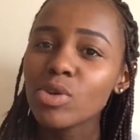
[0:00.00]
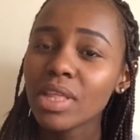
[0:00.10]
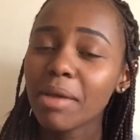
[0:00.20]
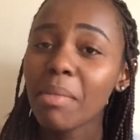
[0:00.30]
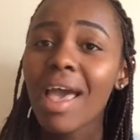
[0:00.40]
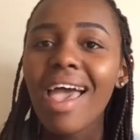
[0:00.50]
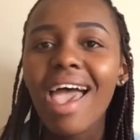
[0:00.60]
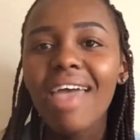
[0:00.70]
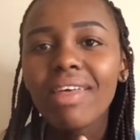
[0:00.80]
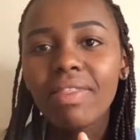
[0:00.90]
to them
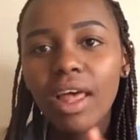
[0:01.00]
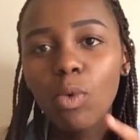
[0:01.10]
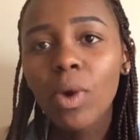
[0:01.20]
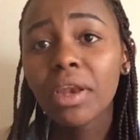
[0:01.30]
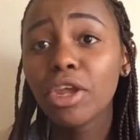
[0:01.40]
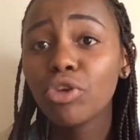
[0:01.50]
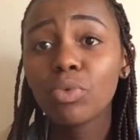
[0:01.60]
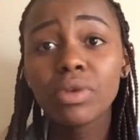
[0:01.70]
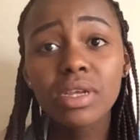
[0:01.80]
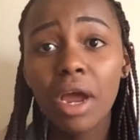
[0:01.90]
and then that one day you
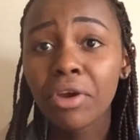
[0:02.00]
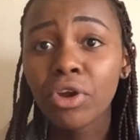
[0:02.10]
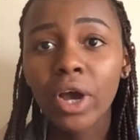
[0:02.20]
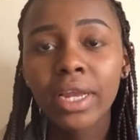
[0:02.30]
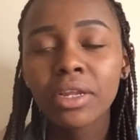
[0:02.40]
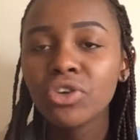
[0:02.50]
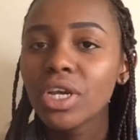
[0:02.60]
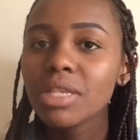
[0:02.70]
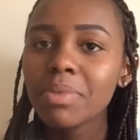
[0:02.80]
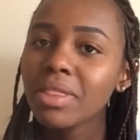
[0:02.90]
won't carry your id
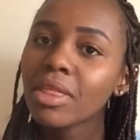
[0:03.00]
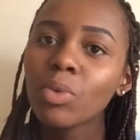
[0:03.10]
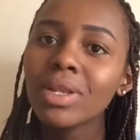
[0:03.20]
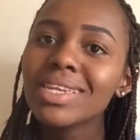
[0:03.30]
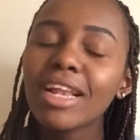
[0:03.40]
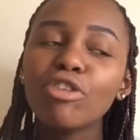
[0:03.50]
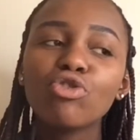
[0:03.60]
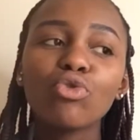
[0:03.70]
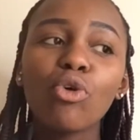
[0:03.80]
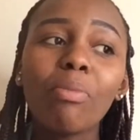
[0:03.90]
trust me they will tell you
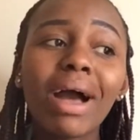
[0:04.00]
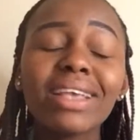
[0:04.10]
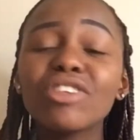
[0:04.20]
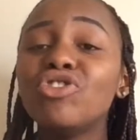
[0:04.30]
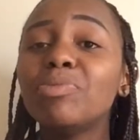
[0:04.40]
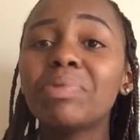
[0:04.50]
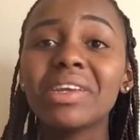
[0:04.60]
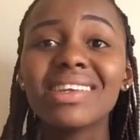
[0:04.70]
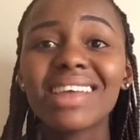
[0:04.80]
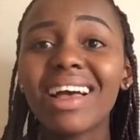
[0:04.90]
to go back cg
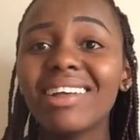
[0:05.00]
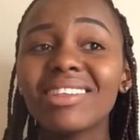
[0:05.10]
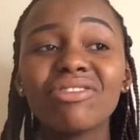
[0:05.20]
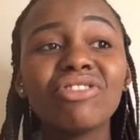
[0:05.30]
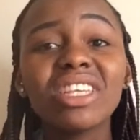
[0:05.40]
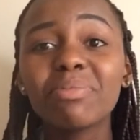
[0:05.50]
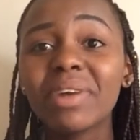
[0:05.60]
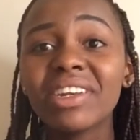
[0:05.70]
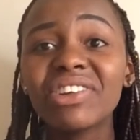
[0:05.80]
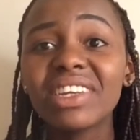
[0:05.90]
printer cg
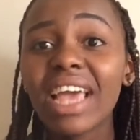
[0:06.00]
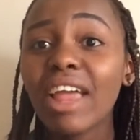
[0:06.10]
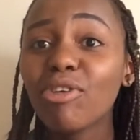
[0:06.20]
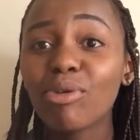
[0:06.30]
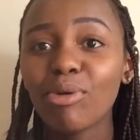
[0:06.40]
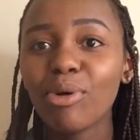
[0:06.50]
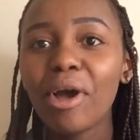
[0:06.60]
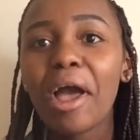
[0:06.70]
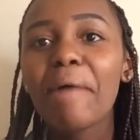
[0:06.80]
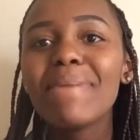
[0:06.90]
spreadsheet i don't know
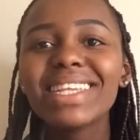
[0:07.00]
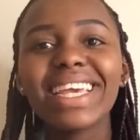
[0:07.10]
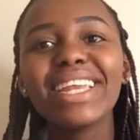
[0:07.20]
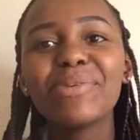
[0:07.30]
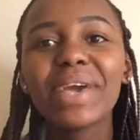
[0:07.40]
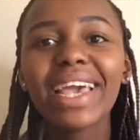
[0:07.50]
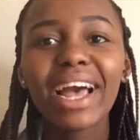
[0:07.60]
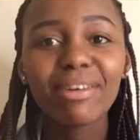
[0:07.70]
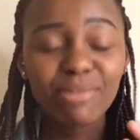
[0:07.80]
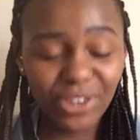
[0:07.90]
but anyway
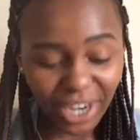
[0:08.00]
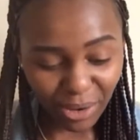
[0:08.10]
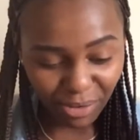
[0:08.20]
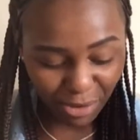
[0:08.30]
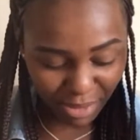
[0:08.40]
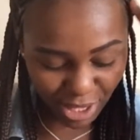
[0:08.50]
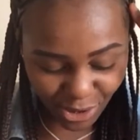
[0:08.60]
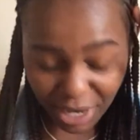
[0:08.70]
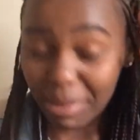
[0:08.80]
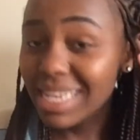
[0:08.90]
yeah i'm straying away from the
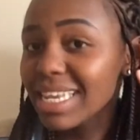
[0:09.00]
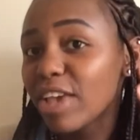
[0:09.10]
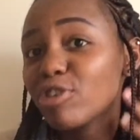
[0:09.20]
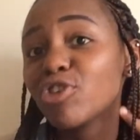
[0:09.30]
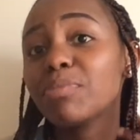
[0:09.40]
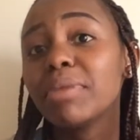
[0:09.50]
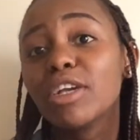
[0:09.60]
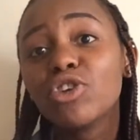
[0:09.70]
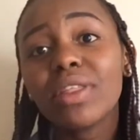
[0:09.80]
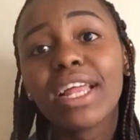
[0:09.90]
story but yeah you should
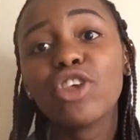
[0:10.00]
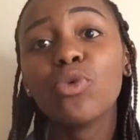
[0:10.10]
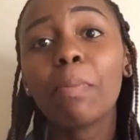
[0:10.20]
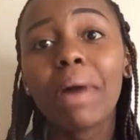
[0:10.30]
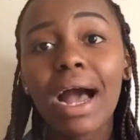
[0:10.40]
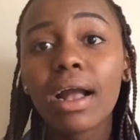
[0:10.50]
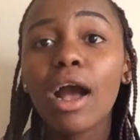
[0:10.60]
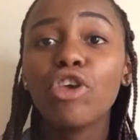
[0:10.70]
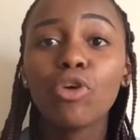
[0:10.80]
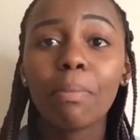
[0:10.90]
make sure that you pack
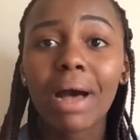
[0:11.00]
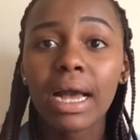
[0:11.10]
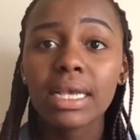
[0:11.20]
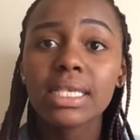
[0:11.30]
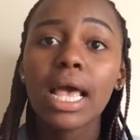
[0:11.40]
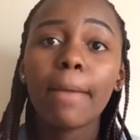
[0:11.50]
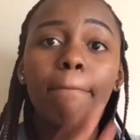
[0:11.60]
your bags